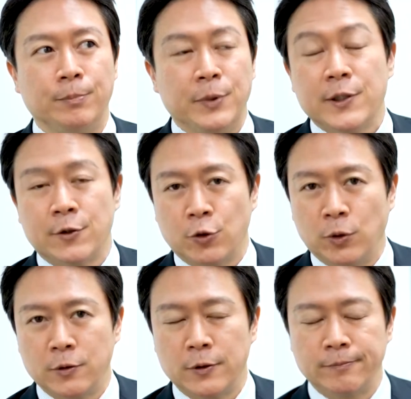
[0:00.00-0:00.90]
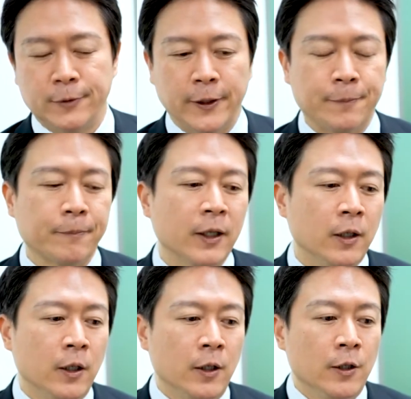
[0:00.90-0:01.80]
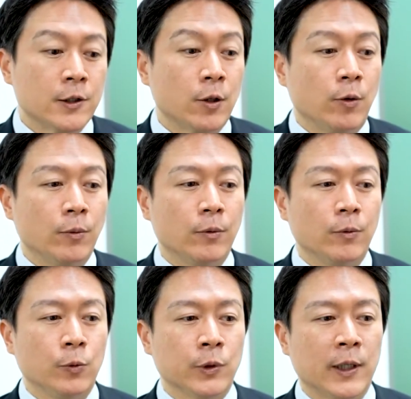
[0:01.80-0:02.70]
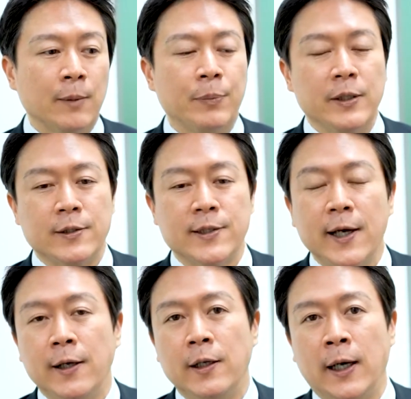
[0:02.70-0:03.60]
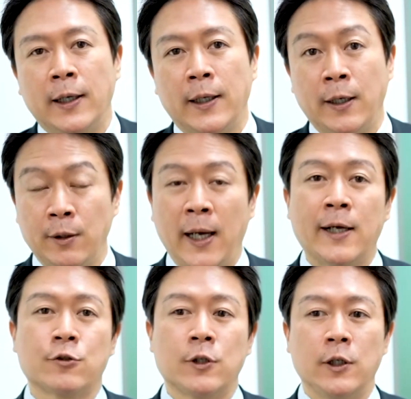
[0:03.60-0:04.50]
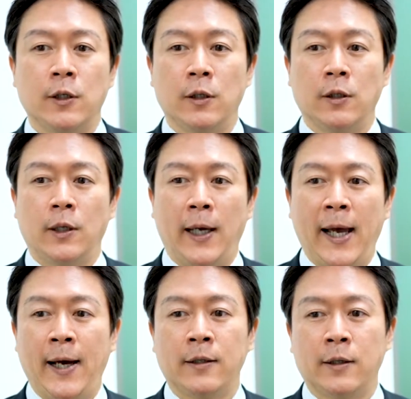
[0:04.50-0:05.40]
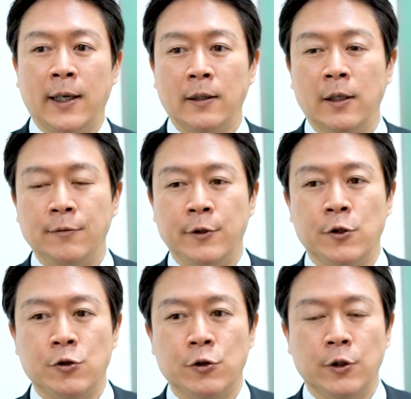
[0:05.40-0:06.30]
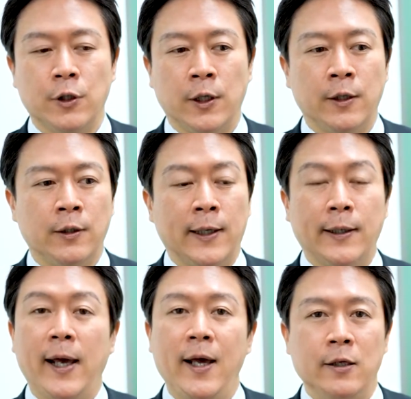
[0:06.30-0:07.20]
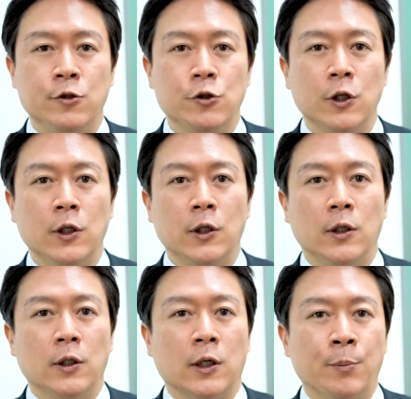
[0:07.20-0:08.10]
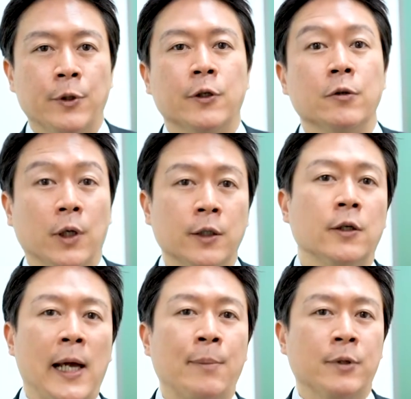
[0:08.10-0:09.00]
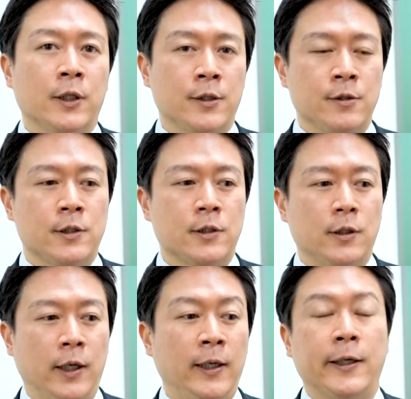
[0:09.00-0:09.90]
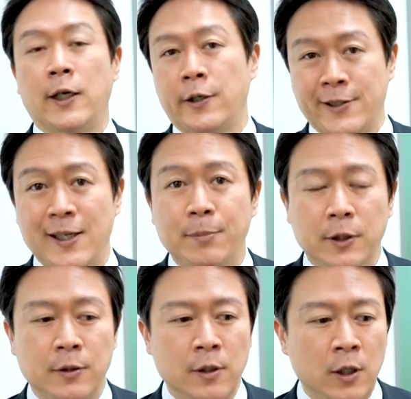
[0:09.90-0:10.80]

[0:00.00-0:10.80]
business schools, right? So with that being said, I, I actually had that leverage and that edge compared to other applicants. And I got accepted.